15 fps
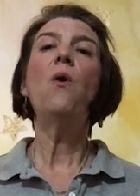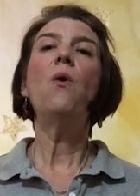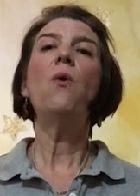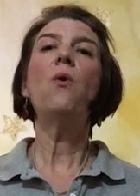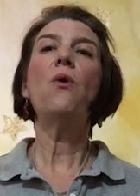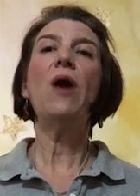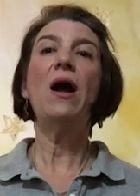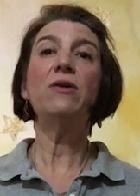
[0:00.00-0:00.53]

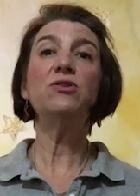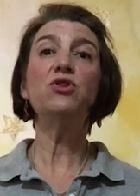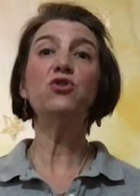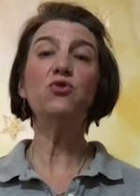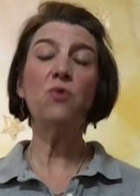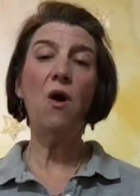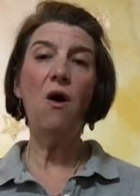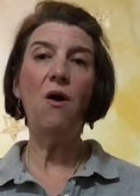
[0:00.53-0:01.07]
or how
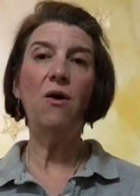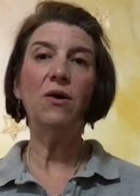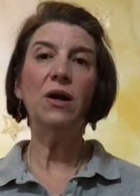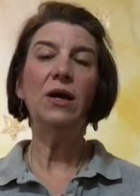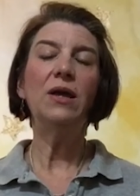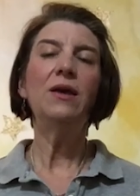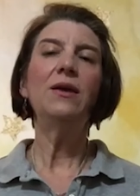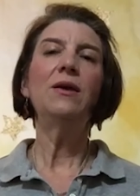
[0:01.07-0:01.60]
strong
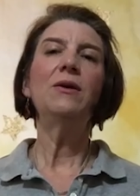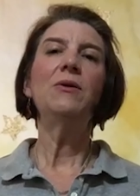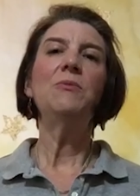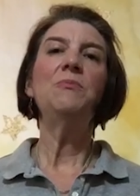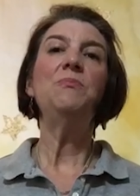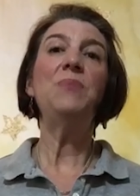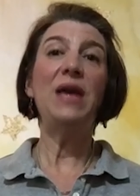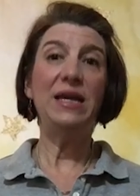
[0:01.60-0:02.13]

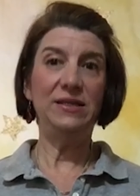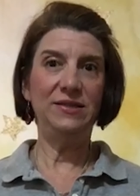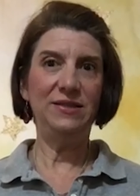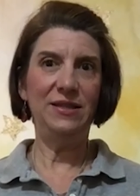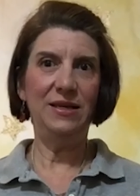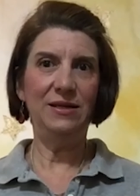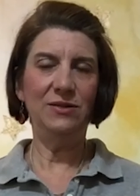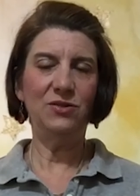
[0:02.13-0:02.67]
base
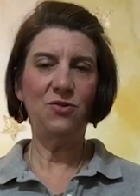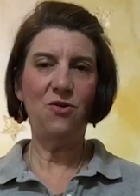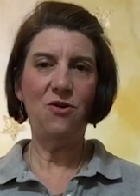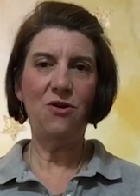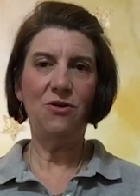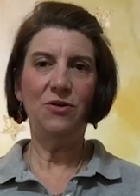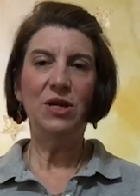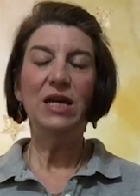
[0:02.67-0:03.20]
things are?